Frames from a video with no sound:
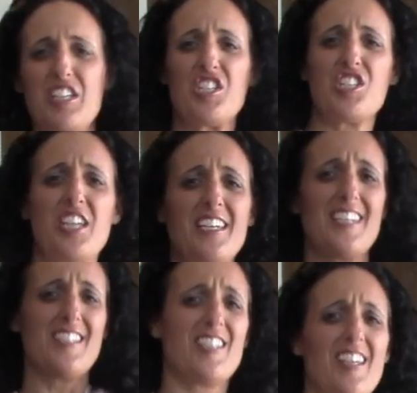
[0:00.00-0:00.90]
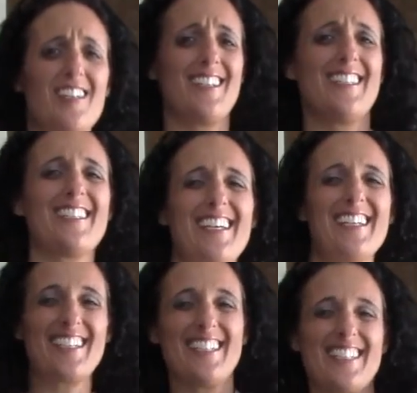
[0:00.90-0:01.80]
Shake it, shake it,
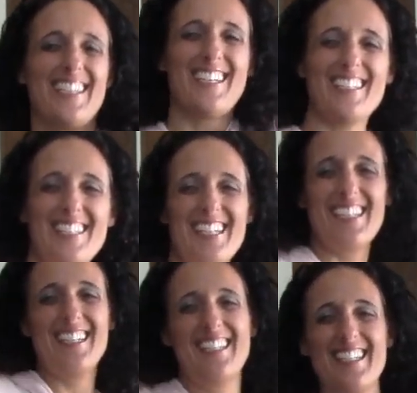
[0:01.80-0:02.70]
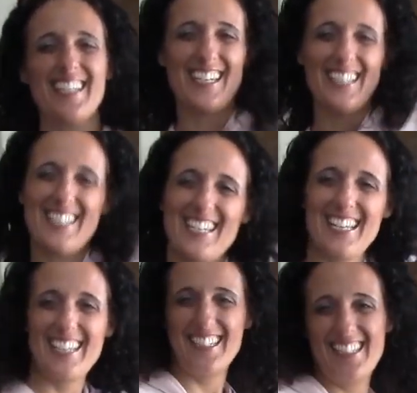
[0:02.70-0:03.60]
shake it, shake it, shake it, shake it,
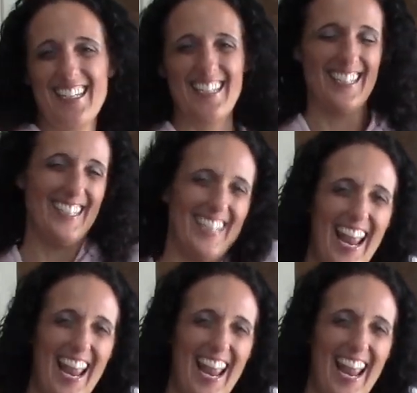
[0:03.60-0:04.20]
shake it, shake it.